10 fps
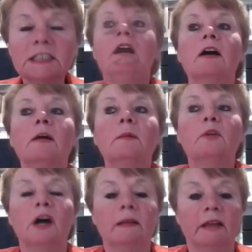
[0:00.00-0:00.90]
are
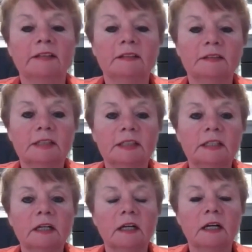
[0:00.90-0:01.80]

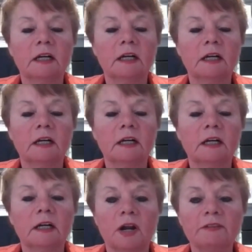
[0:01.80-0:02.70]
licensing
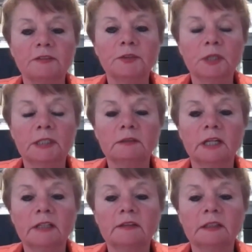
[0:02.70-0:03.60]
private fuel
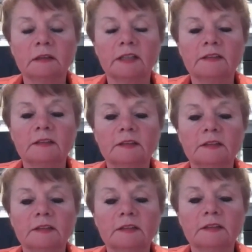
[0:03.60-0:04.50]
outlets and
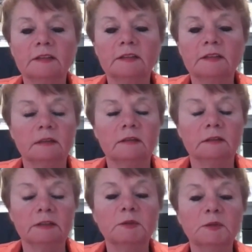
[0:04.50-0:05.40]
licensing
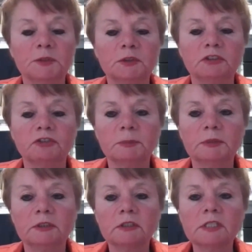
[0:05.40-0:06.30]
liquid fuel
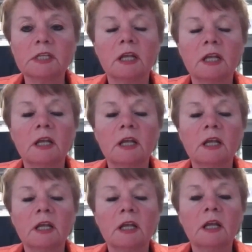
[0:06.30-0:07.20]
distributors.
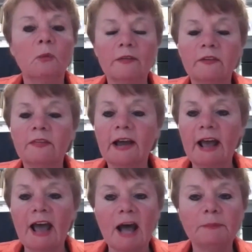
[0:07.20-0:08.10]
Whether that
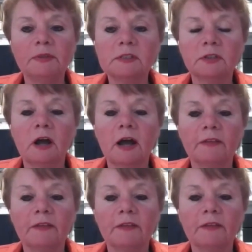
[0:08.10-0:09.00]
happens or not
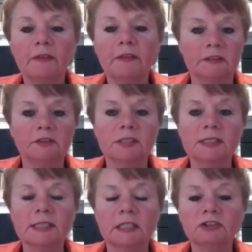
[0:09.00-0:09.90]
is under
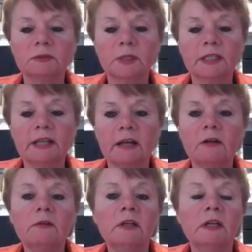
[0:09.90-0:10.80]
discussion right
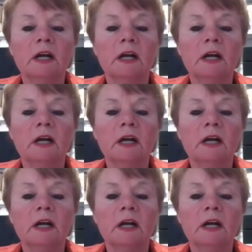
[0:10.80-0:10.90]
now.